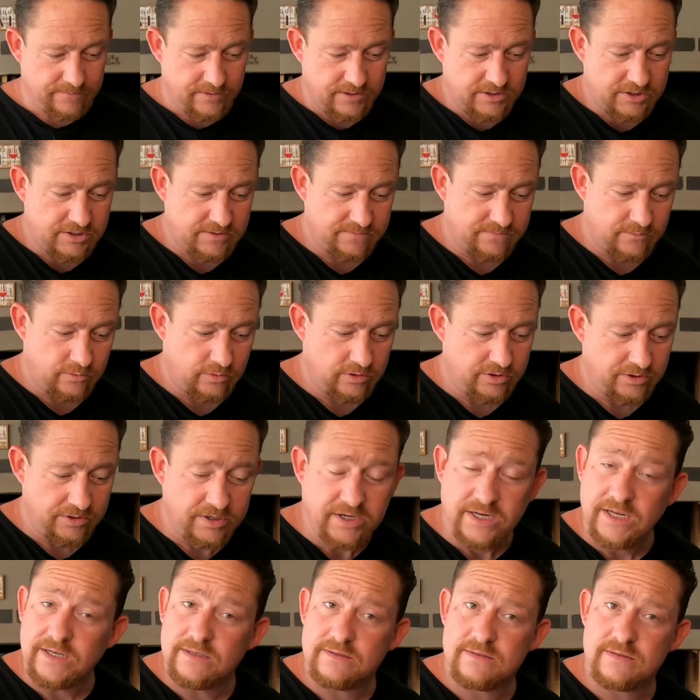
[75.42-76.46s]
First of all, you
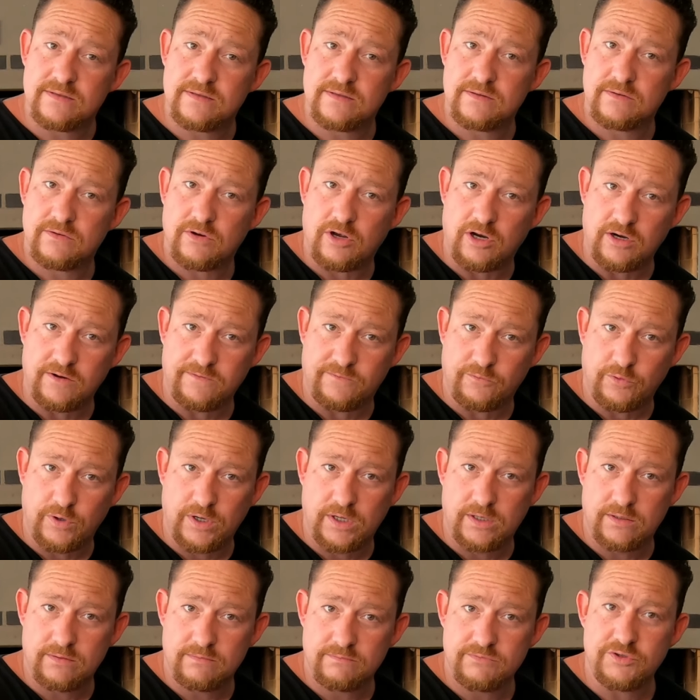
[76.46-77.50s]
need olive
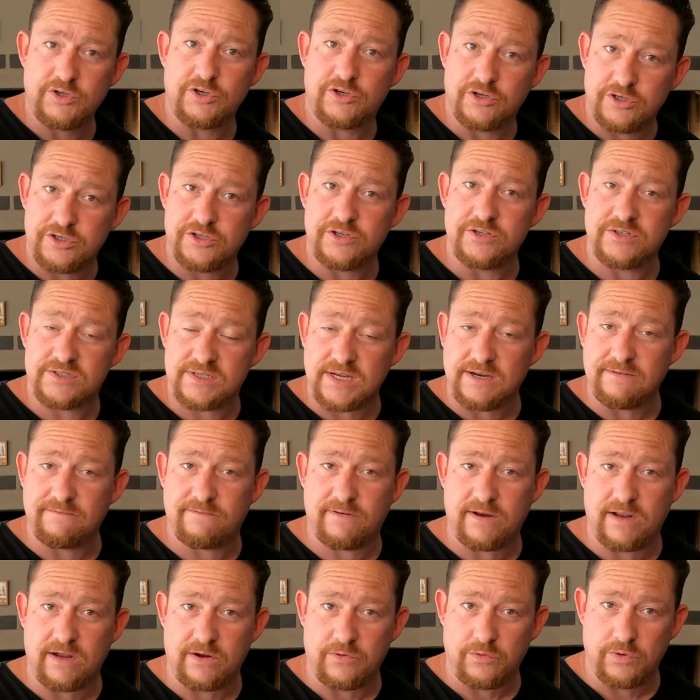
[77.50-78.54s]
oil. You could use
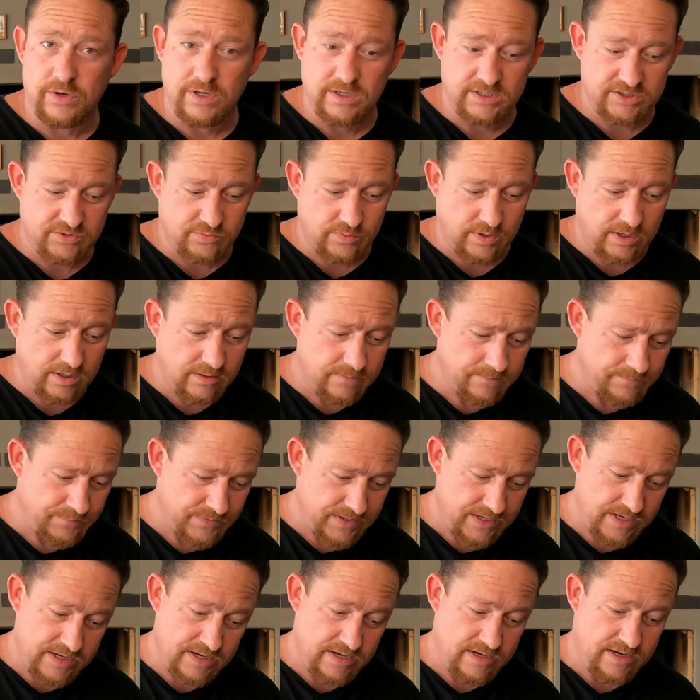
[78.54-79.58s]
sunflower oil as well.
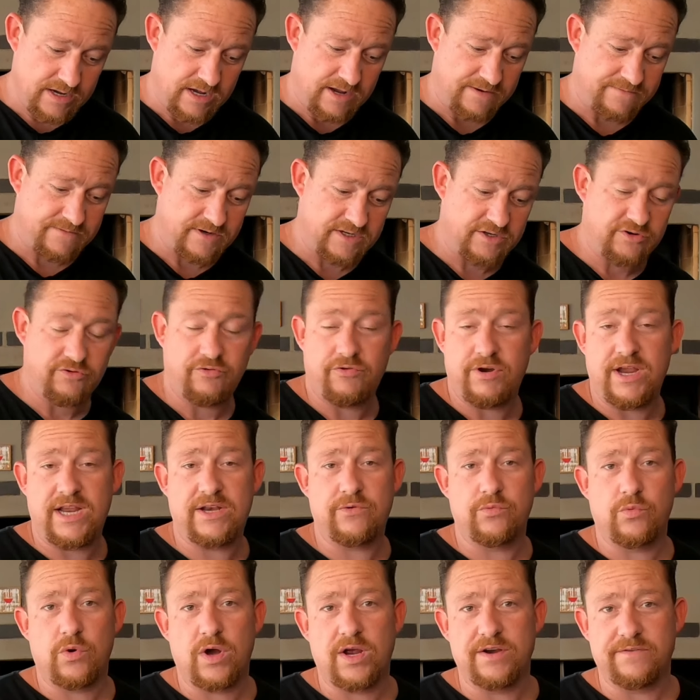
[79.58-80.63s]
I've got red
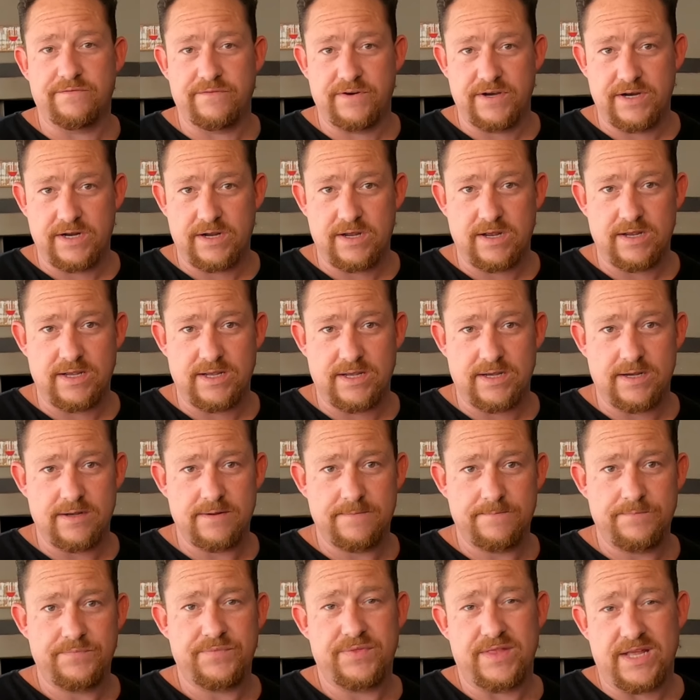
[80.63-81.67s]
wine vinegar here.
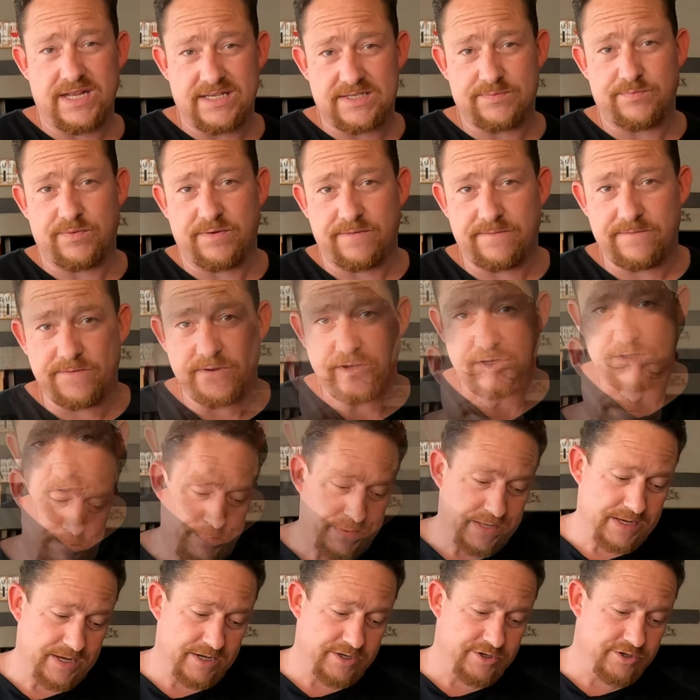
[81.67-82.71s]
That's preferred.
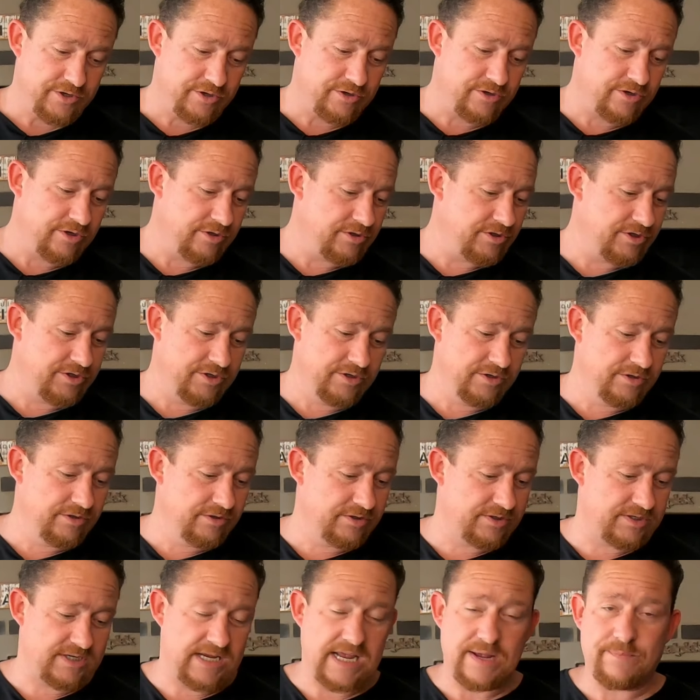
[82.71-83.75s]
You could
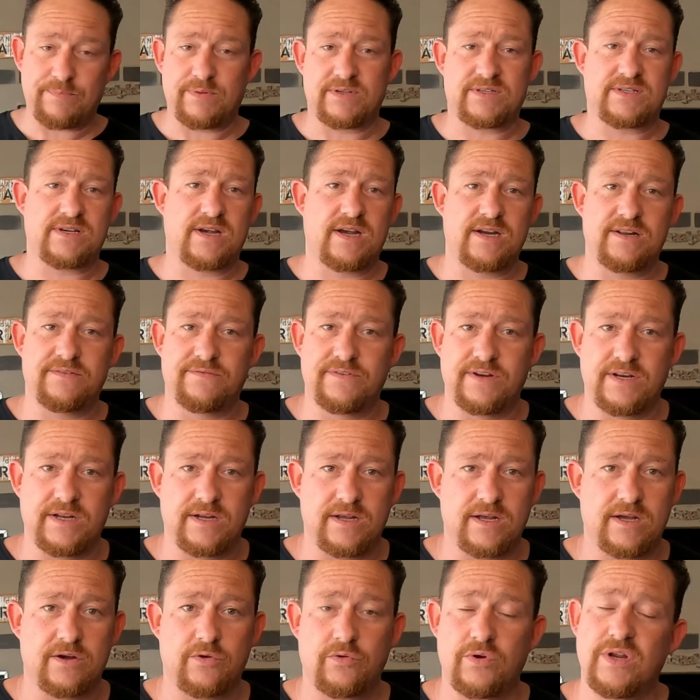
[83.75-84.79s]
use apple cider
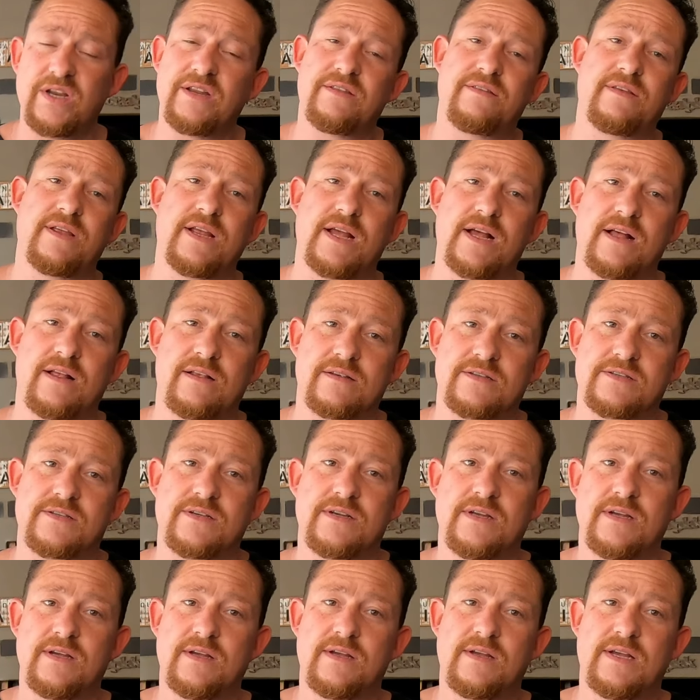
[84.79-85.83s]
vinegar or anything else
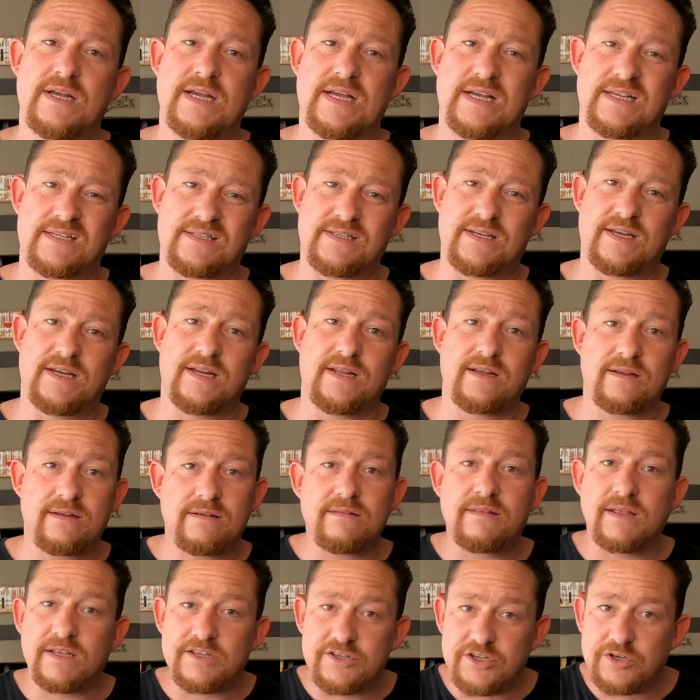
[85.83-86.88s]
acidic
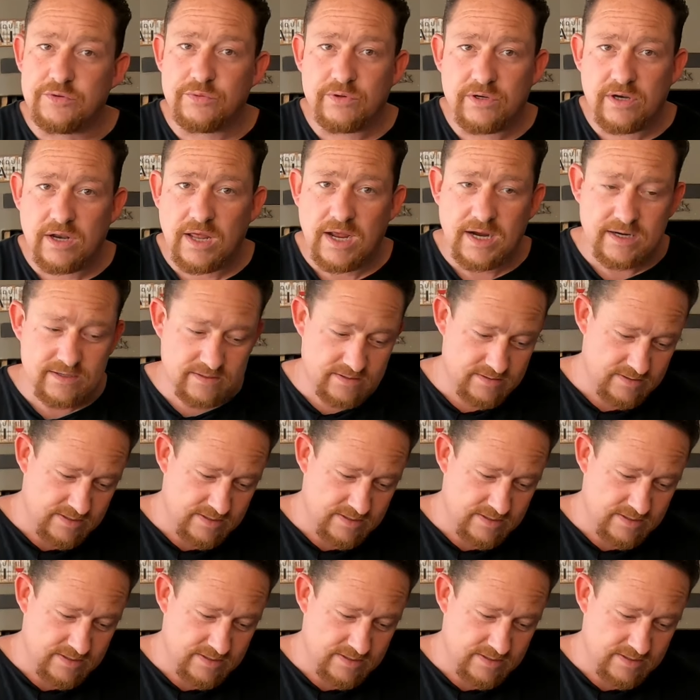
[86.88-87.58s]
that you would like.